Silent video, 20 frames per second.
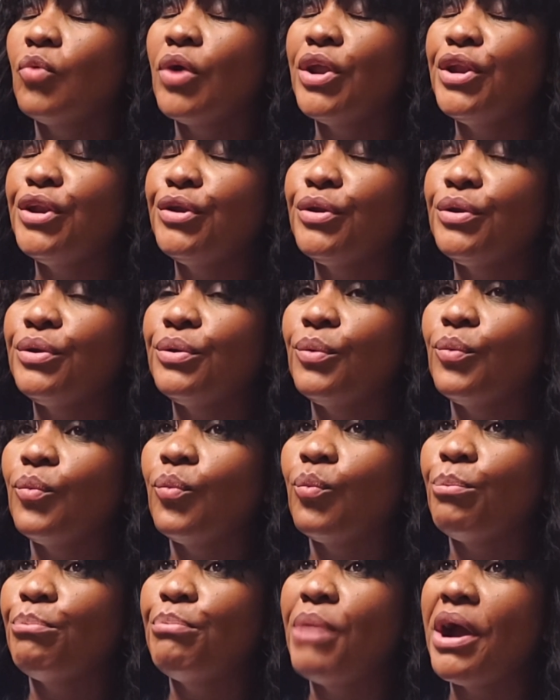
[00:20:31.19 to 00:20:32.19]
When
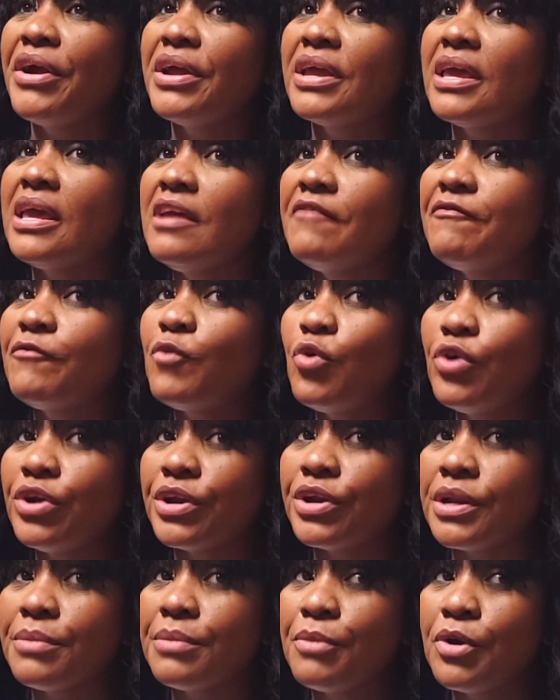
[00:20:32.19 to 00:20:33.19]
Barry gave
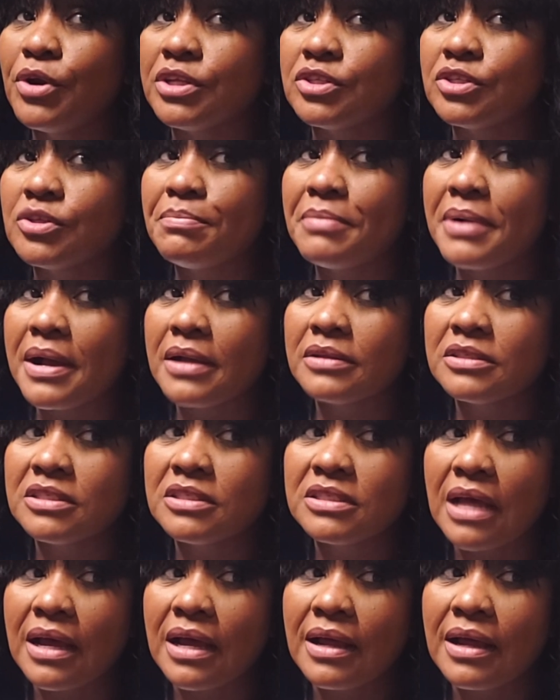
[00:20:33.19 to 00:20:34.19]
Courtney the money to buy
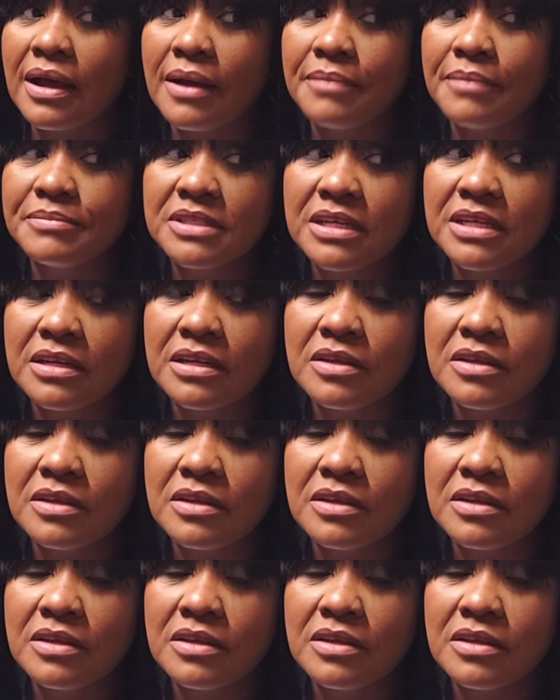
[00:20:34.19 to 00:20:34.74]
his pack